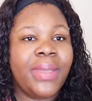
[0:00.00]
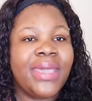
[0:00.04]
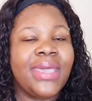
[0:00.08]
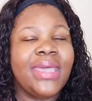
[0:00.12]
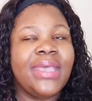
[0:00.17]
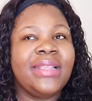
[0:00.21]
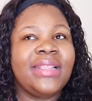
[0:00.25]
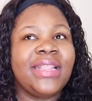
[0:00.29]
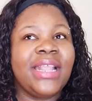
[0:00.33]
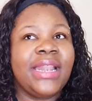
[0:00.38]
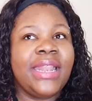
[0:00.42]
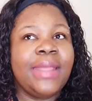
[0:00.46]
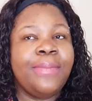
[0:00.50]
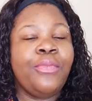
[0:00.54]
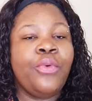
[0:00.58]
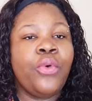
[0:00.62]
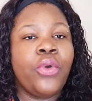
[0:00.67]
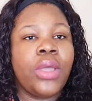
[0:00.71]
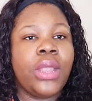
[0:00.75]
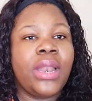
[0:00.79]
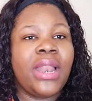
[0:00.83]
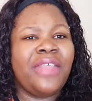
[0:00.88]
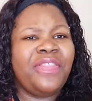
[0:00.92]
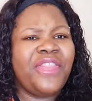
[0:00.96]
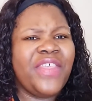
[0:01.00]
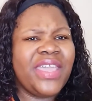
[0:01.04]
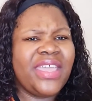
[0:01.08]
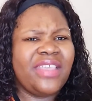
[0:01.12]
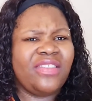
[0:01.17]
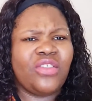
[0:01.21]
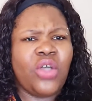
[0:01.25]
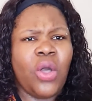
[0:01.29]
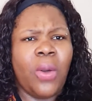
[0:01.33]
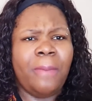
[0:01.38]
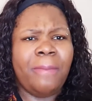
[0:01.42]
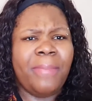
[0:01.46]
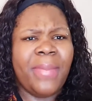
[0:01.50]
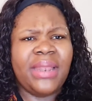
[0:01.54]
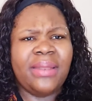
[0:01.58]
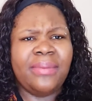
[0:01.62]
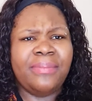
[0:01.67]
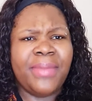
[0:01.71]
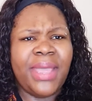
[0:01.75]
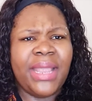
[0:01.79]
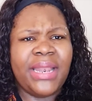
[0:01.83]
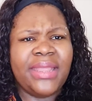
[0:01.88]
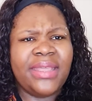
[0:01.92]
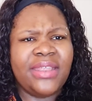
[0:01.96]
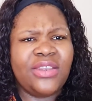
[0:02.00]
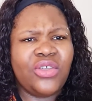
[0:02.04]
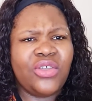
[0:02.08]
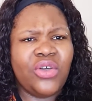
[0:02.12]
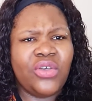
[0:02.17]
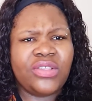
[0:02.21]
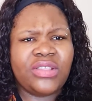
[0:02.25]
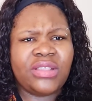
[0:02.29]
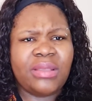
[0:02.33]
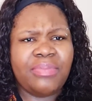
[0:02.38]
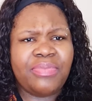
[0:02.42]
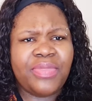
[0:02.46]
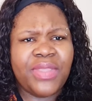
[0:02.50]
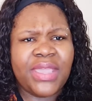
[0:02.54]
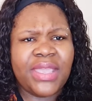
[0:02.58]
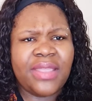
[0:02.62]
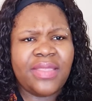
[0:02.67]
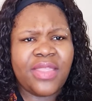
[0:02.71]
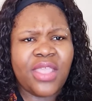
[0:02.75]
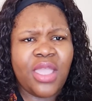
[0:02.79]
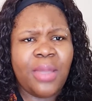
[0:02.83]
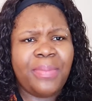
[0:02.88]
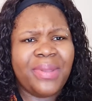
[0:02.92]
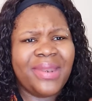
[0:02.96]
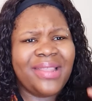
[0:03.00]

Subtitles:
because the lip oil, I think it's got melon or something in there,